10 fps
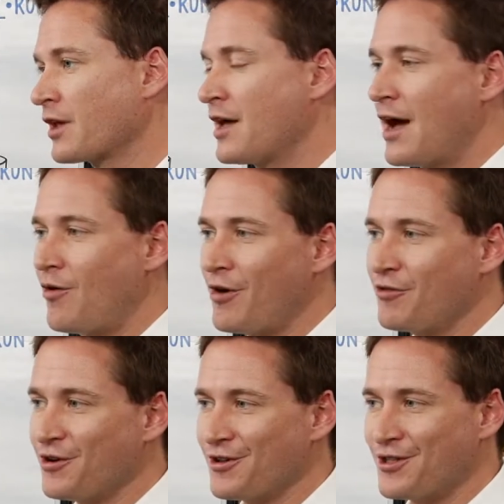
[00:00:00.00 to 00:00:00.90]

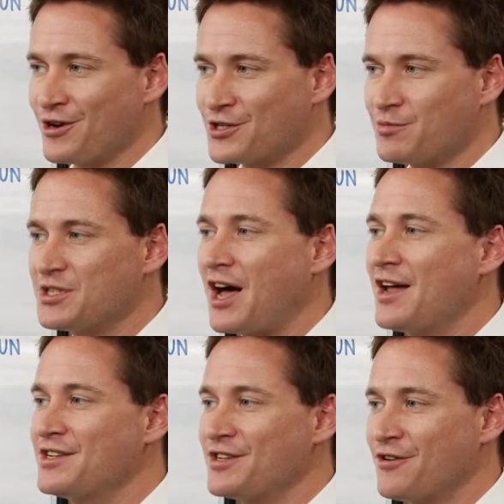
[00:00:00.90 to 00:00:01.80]
However, there are some
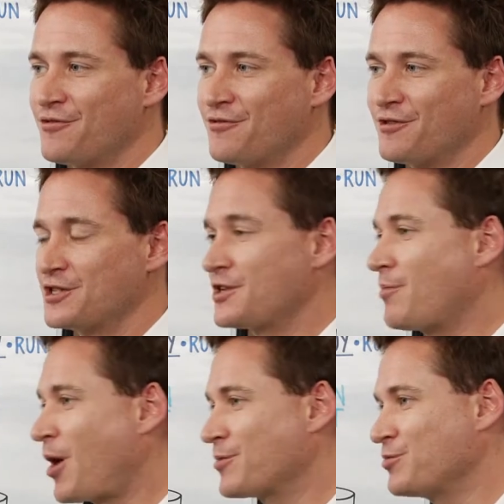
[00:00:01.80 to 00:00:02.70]
signs of
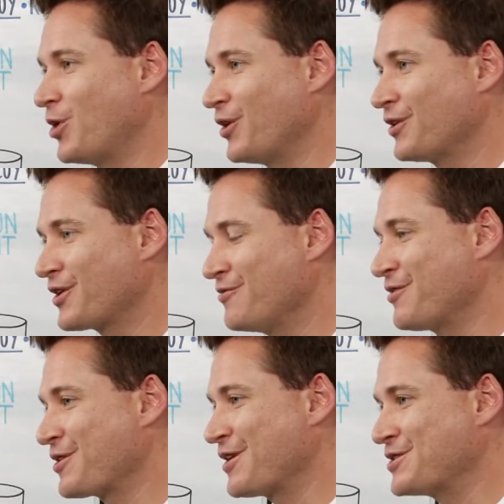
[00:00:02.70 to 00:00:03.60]
suboptimal
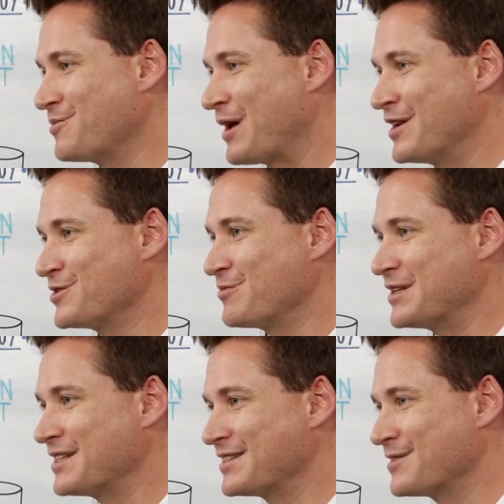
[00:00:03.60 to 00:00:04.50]
configuration management
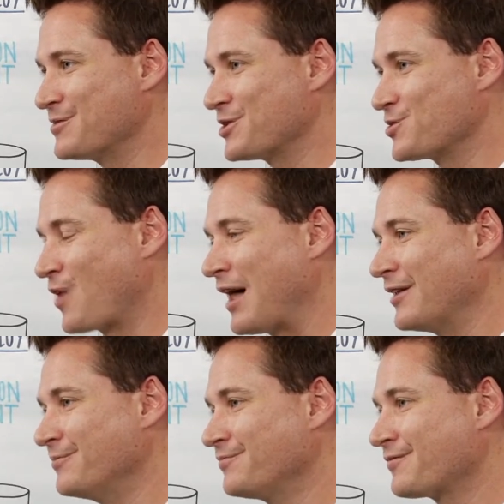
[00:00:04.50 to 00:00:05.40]
systems as well.
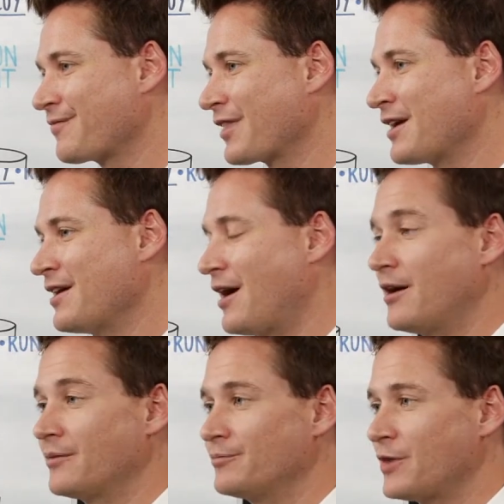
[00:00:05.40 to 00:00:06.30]

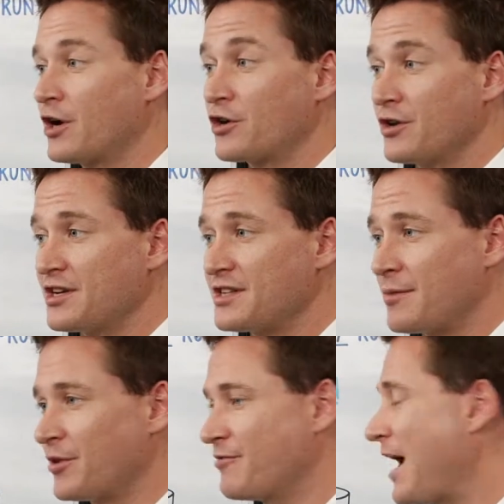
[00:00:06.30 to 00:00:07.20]
A good
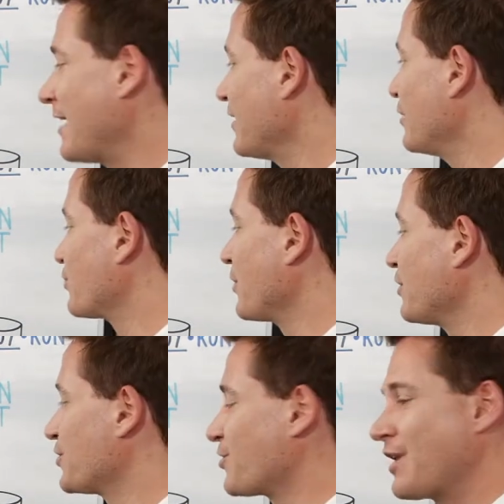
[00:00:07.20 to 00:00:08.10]
example of that is when you're
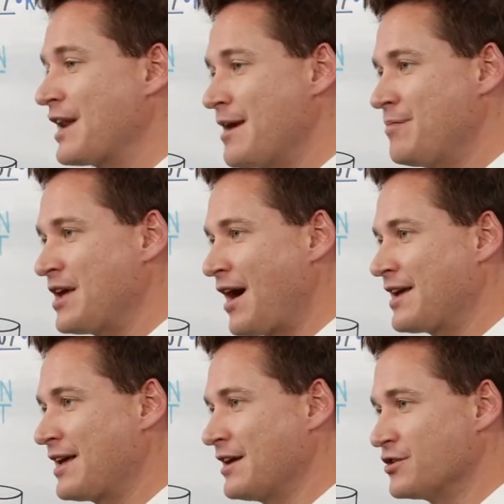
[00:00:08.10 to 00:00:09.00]
storing API
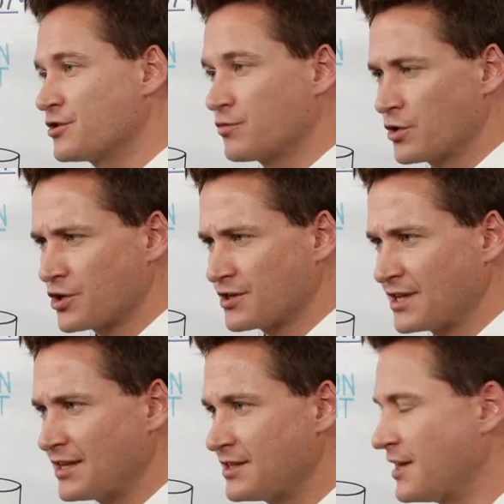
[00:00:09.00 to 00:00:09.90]
keys, which are
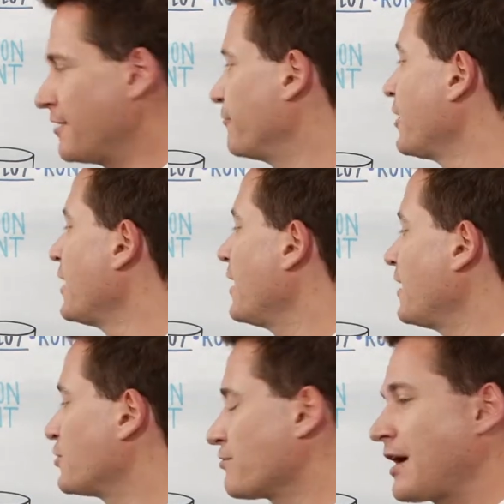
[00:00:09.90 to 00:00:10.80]
sensitive,
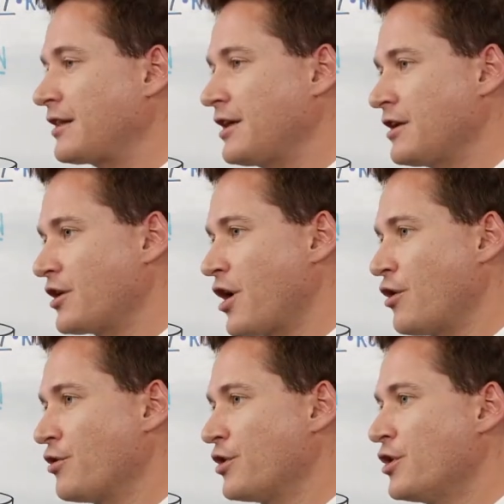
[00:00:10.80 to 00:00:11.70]
directly in
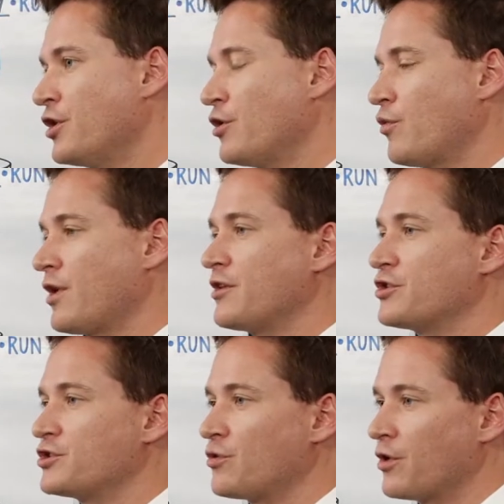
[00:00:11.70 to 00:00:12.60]
code, where they're
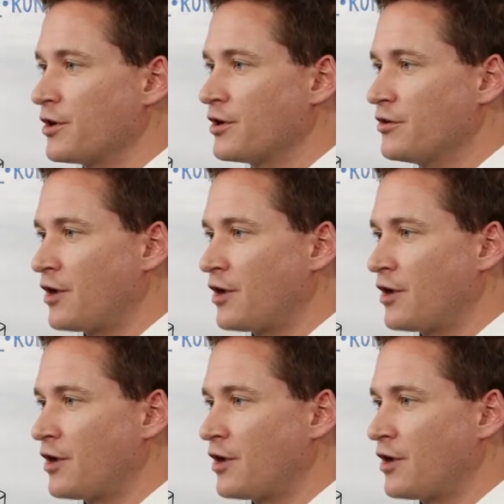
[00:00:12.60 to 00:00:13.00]
stored